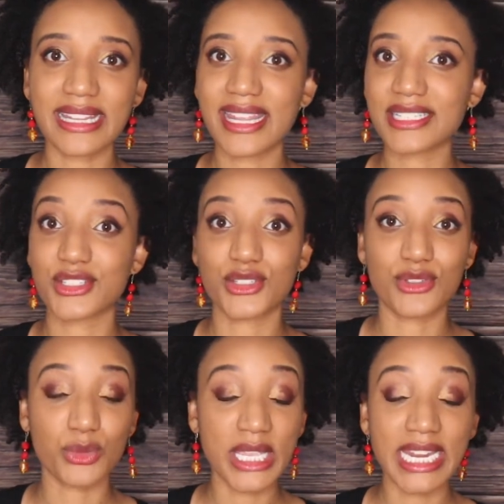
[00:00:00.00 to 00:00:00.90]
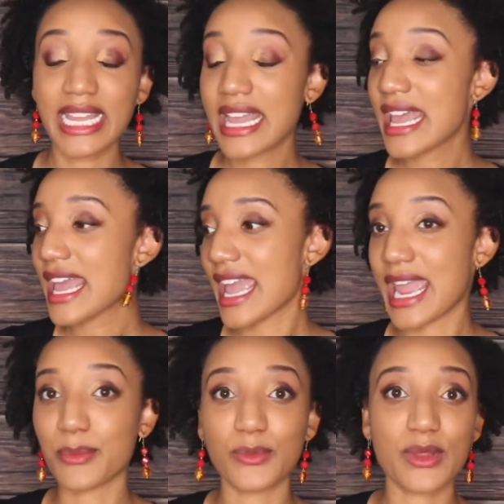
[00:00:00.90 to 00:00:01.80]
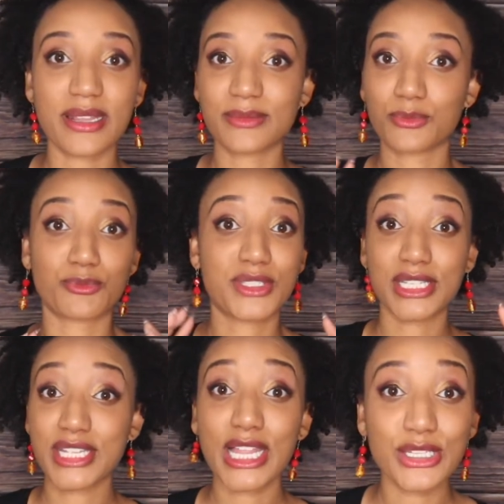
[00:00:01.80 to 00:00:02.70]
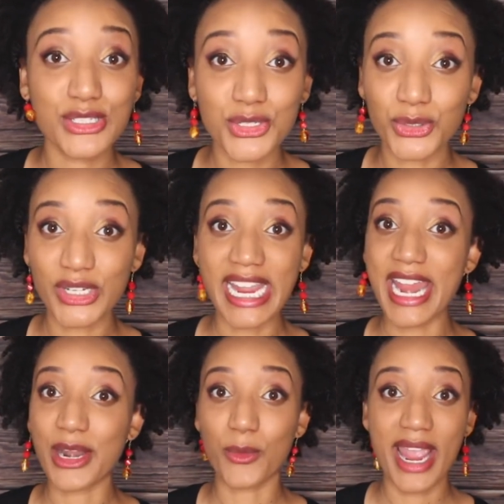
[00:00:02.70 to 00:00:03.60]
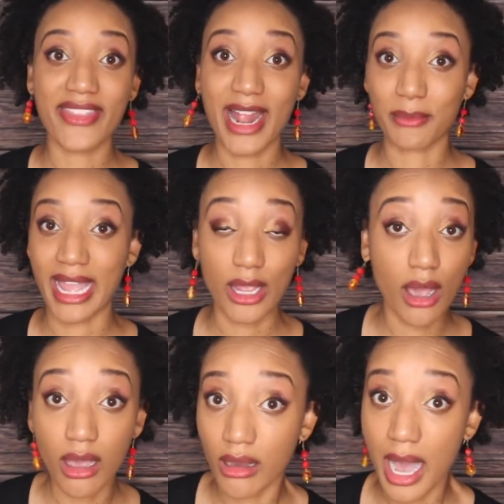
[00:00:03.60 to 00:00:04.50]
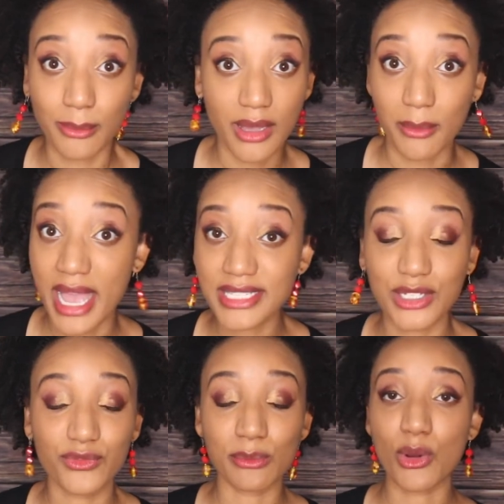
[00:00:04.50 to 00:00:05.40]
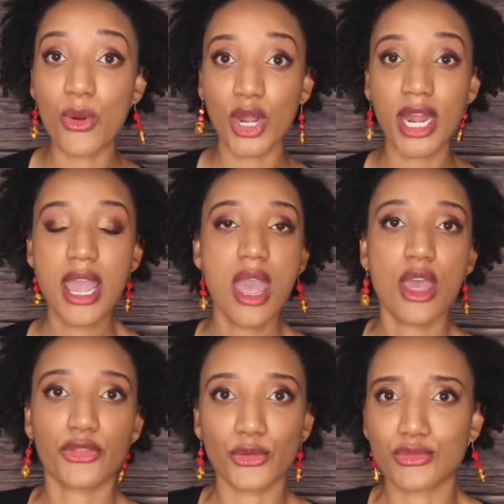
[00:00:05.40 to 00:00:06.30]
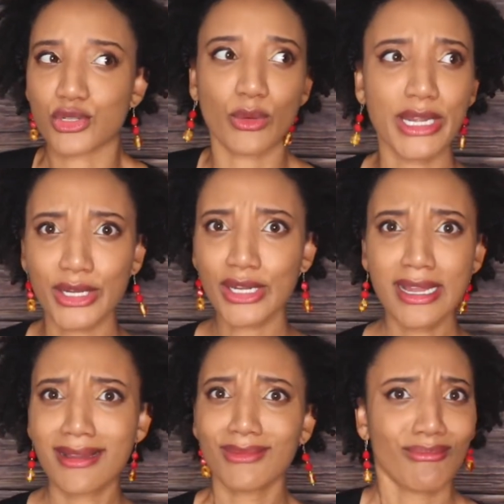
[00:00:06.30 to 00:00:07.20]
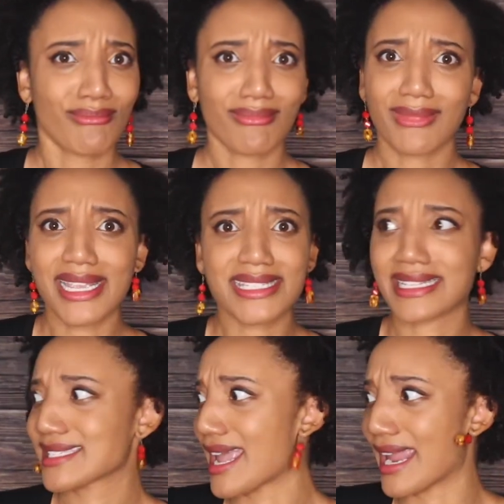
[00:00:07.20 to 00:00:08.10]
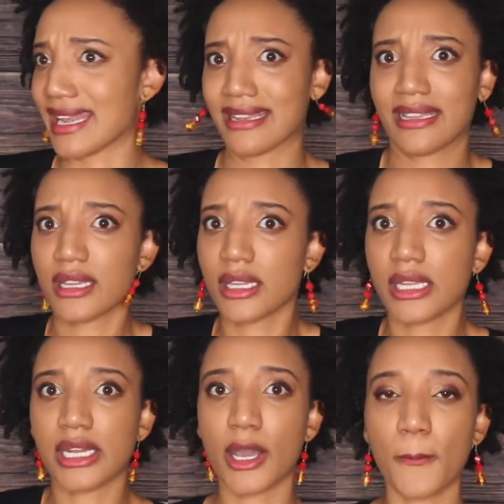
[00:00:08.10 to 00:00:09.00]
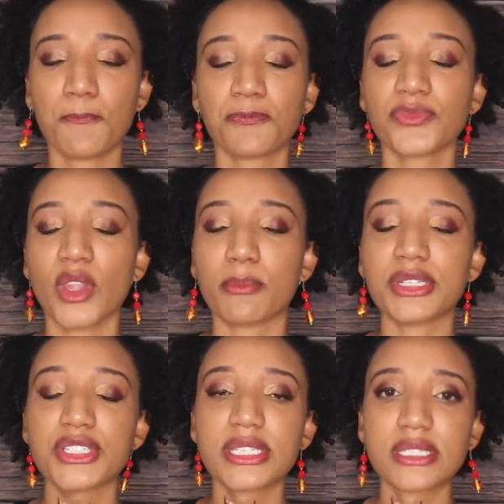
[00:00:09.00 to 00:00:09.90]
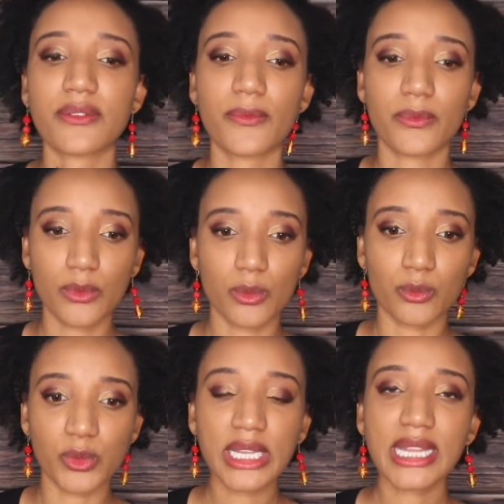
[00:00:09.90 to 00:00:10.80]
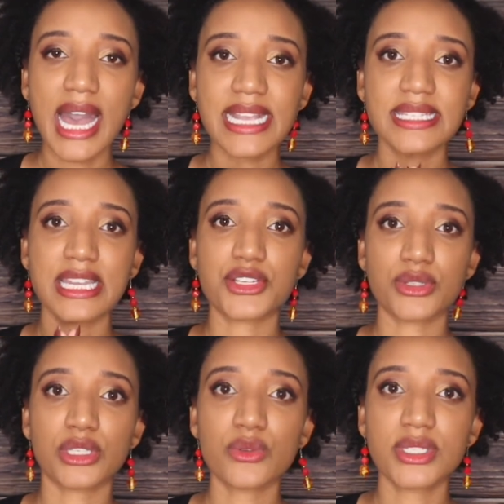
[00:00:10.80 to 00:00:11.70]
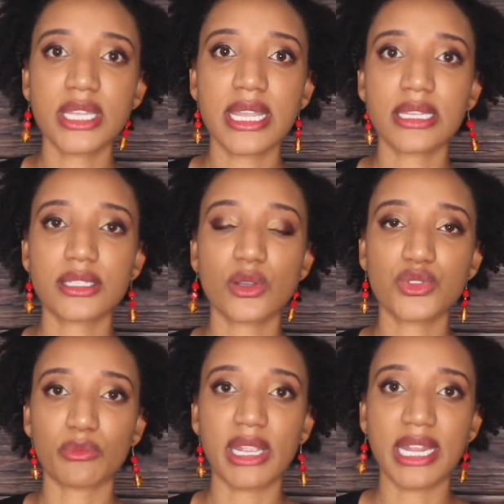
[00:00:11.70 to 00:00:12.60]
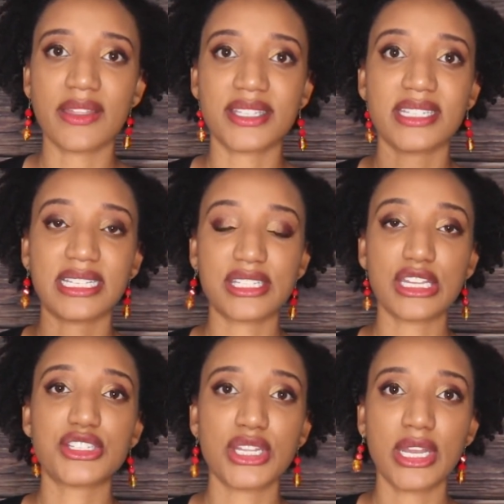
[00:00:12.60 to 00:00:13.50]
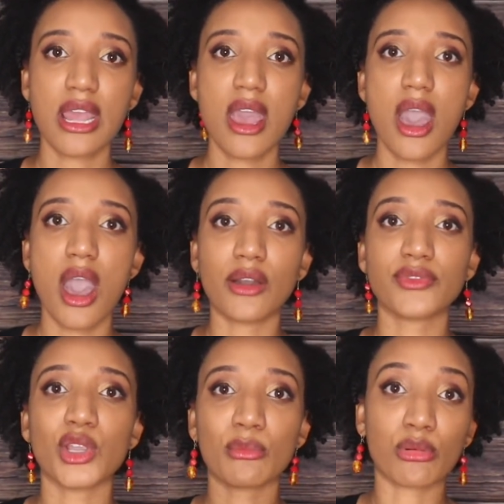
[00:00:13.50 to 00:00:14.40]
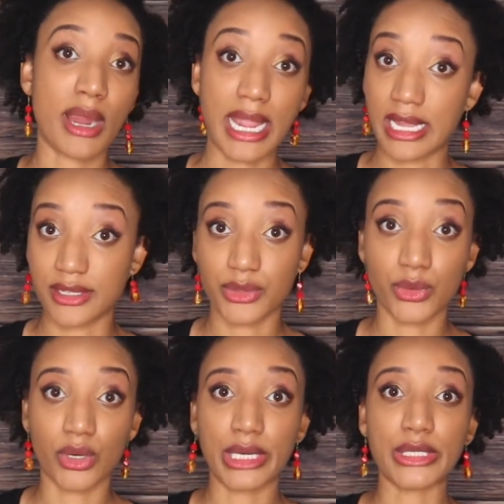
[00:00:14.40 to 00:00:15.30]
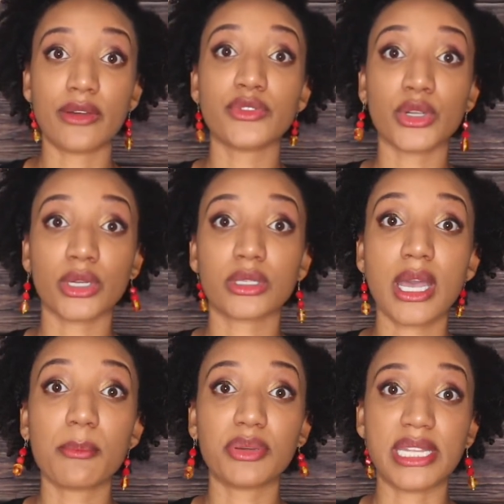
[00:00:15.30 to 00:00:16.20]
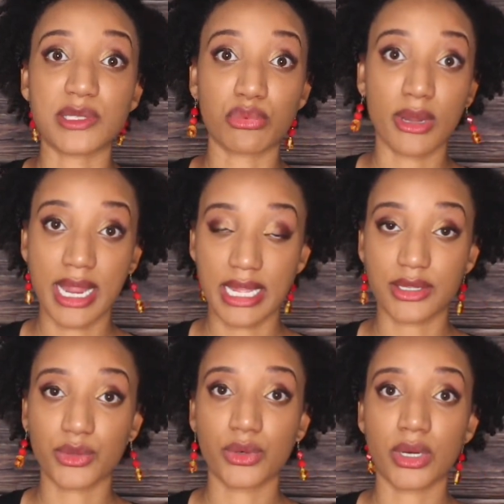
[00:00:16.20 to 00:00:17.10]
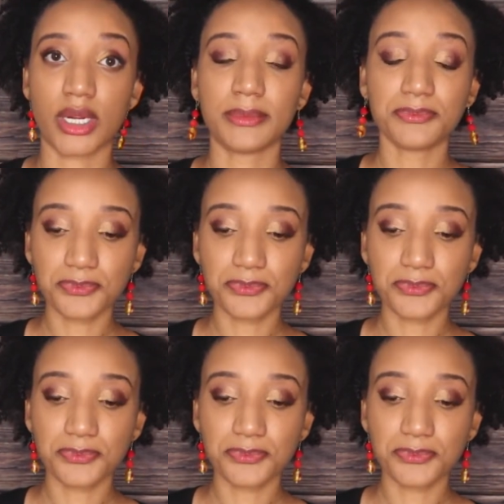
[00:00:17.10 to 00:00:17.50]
the things that you tweet and to tell a story in a way that I'm like, oh, I'm asking for more through Twitter is insane, you know? But just realize that you're using social media that's an extension of your brand or of your company's brand or